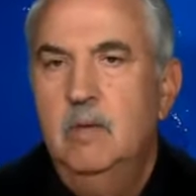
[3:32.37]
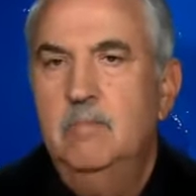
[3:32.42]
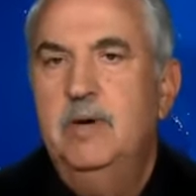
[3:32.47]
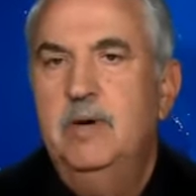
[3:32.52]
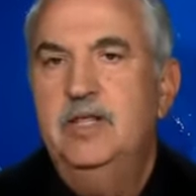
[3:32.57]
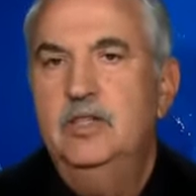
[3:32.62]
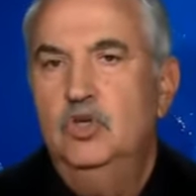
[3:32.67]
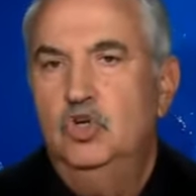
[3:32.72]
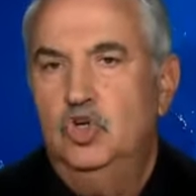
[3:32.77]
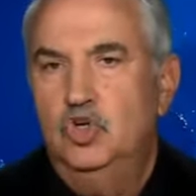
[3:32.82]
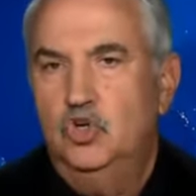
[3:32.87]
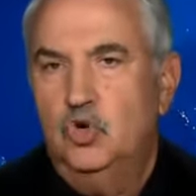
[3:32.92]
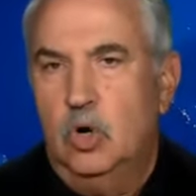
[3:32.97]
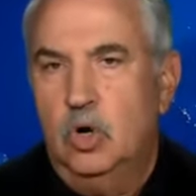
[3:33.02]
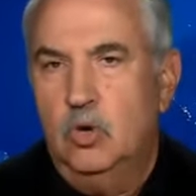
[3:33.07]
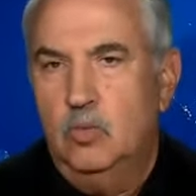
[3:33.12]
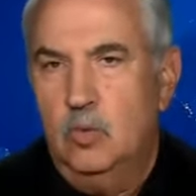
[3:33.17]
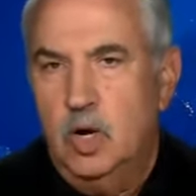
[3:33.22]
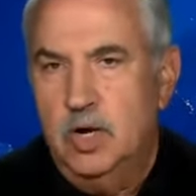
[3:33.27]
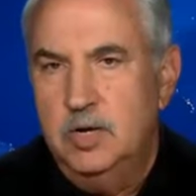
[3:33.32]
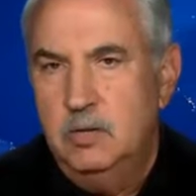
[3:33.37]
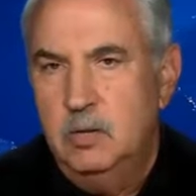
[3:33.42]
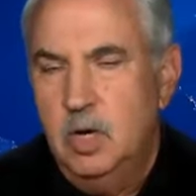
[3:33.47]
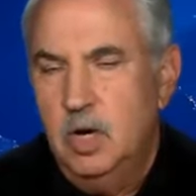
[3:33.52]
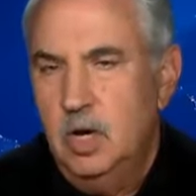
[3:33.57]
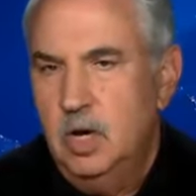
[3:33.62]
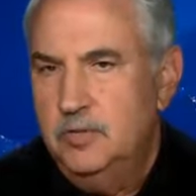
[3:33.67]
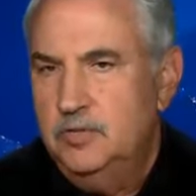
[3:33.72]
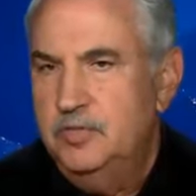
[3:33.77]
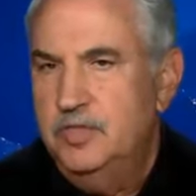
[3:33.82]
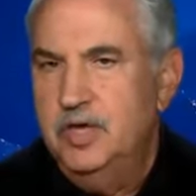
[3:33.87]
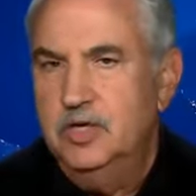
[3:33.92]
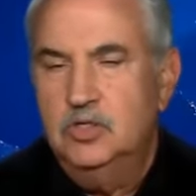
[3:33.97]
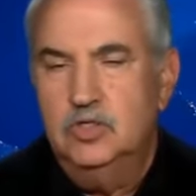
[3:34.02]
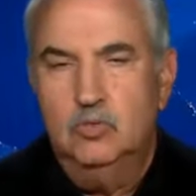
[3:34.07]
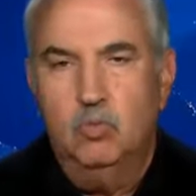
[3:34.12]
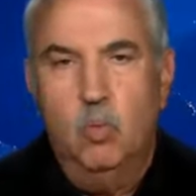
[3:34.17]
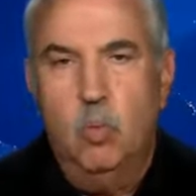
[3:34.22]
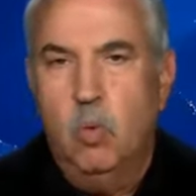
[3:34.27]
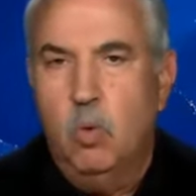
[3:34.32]
But in the short run,
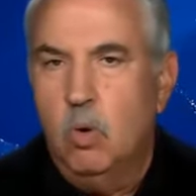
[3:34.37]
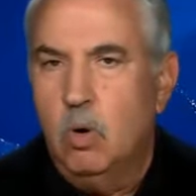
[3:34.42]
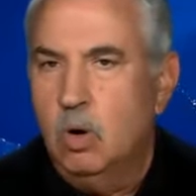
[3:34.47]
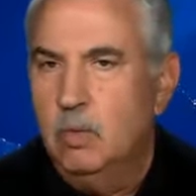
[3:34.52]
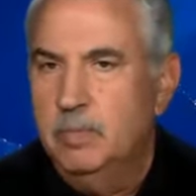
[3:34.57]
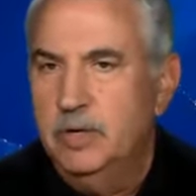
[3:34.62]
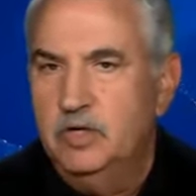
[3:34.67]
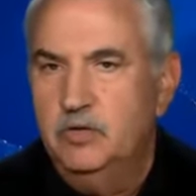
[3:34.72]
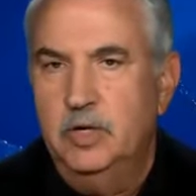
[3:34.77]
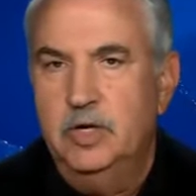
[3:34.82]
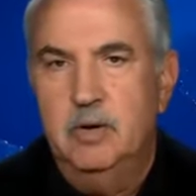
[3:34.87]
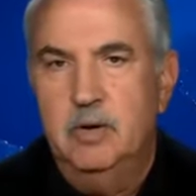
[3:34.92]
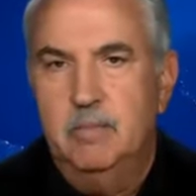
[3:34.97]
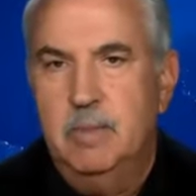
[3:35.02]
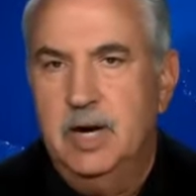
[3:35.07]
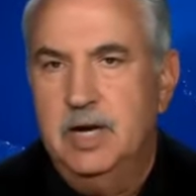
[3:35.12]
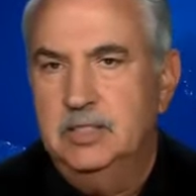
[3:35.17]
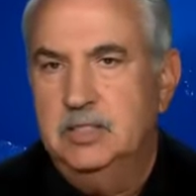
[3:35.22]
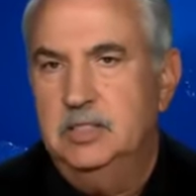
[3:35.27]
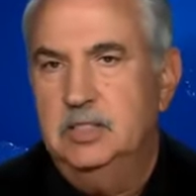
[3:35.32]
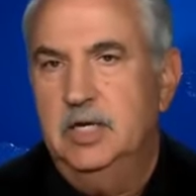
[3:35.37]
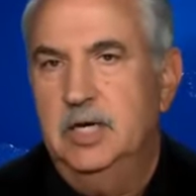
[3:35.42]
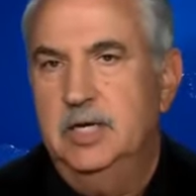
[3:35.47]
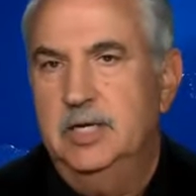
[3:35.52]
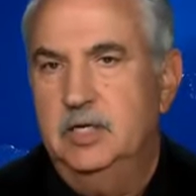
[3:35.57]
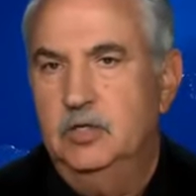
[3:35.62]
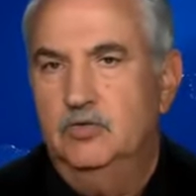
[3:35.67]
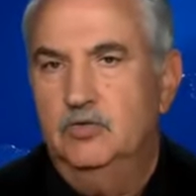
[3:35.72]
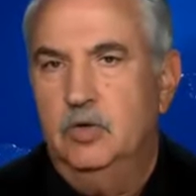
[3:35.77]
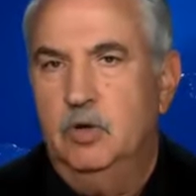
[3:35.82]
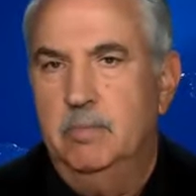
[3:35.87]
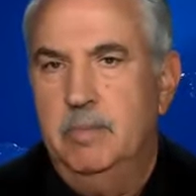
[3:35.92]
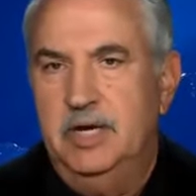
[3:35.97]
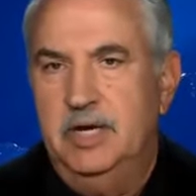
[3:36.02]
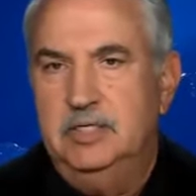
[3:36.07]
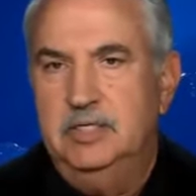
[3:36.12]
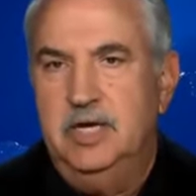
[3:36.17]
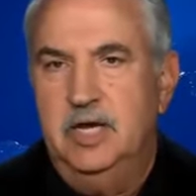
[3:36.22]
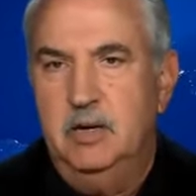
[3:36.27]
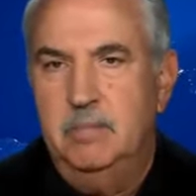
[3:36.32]
this war between Hamas and Israel
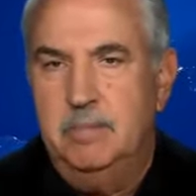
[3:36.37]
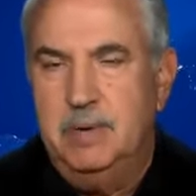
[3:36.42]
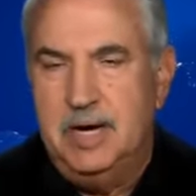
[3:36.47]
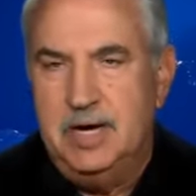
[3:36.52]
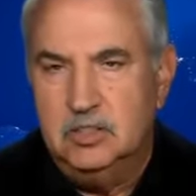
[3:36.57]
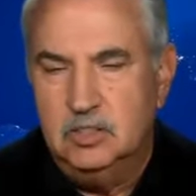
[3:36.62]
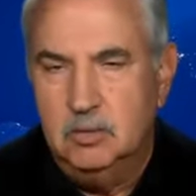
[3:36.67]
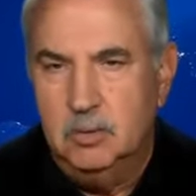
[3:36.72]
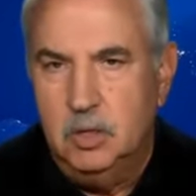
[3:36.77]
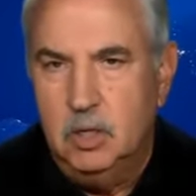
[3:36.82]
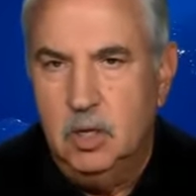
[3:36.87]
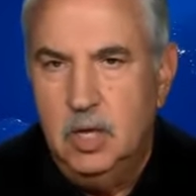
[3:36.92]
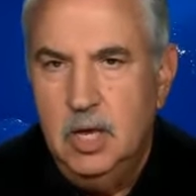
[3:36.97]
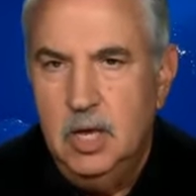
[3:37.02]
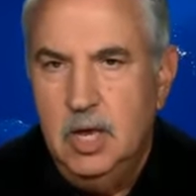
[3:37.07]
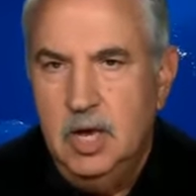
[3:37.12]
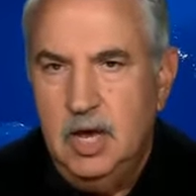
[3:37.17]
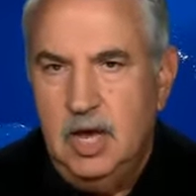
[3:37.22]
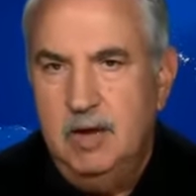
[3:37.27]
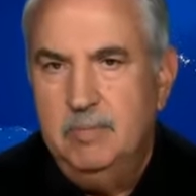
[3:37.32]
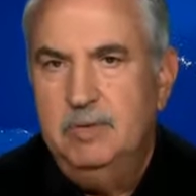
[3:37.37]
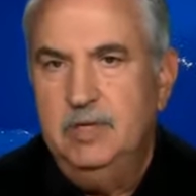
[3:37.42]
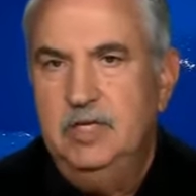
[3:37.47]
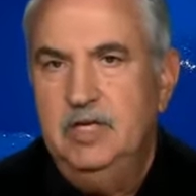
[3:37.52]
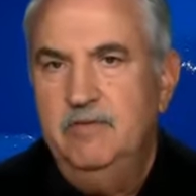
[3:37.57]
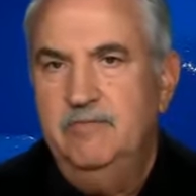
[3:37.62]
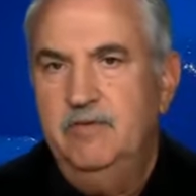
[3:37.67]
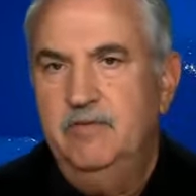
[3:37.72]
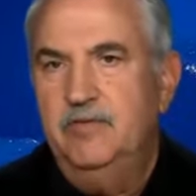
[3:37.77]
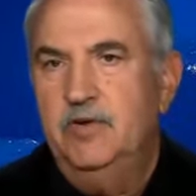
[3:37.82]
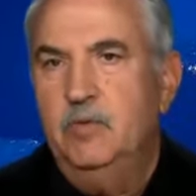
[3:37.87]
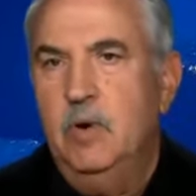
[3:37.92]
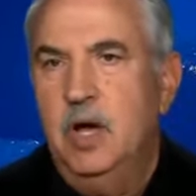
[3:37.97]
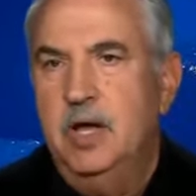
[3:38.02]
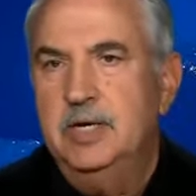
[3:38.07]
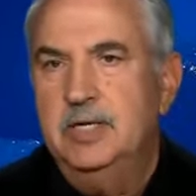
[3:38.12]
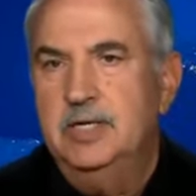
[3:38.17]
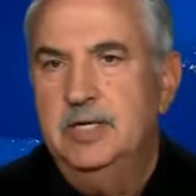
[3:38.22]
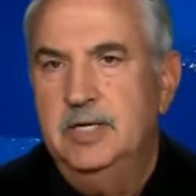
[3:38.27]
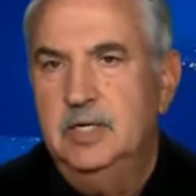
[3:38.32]
makes that impossible. I believe if
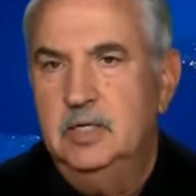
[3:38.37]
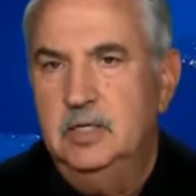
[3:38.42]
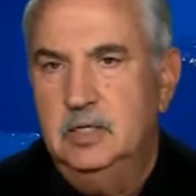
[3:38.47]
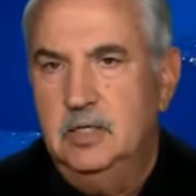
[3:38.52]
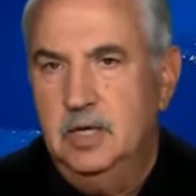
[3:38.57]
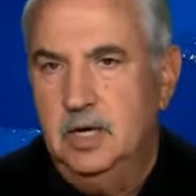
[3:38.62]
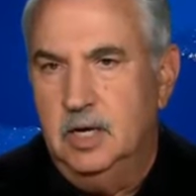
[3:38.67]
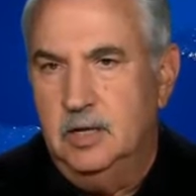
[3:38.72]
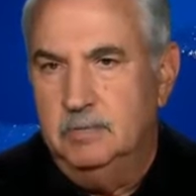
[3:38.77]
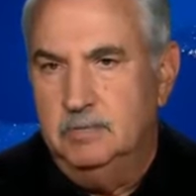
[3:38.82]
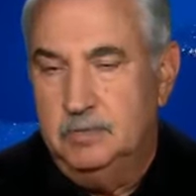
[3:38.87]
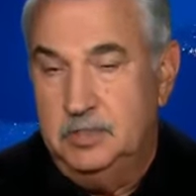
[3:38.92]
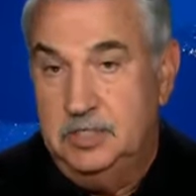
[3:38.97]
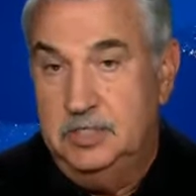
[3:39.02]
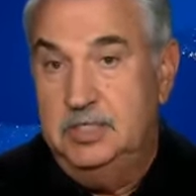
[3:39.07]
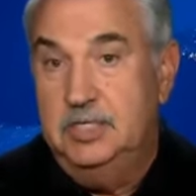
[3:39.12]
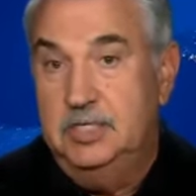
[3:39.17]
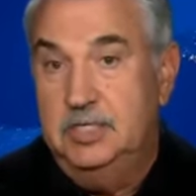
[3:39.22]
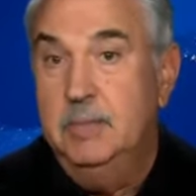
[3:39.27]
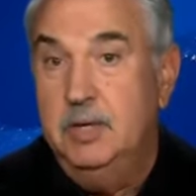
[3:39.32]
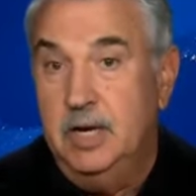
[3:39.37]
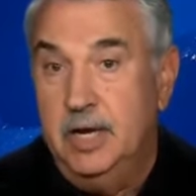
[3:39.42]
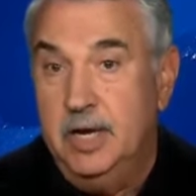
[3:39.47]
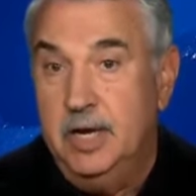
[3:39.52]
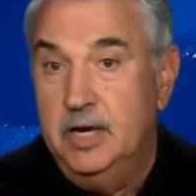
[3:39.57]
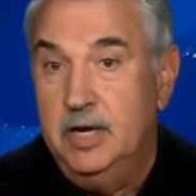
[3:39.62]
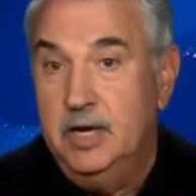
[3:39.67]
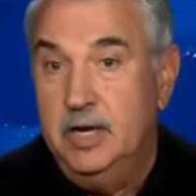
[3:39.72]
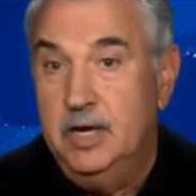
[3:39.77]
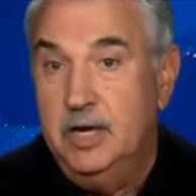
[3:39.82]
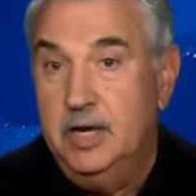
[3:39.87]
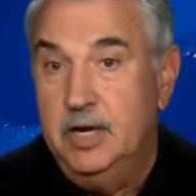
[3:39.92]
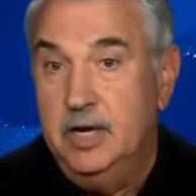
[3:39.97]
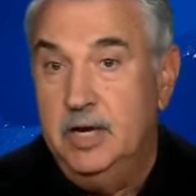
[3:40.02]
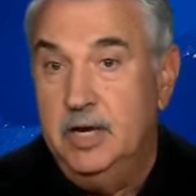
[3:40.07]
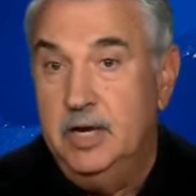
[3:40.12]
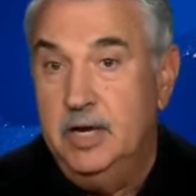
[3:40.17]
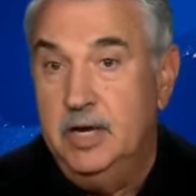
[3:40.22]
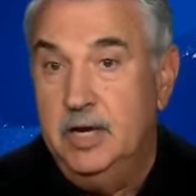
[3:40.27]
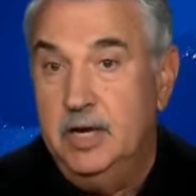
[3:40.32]
Iran didn't stimulate or
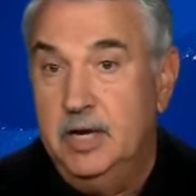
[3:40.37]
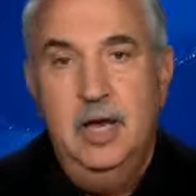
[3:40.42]
encourage it,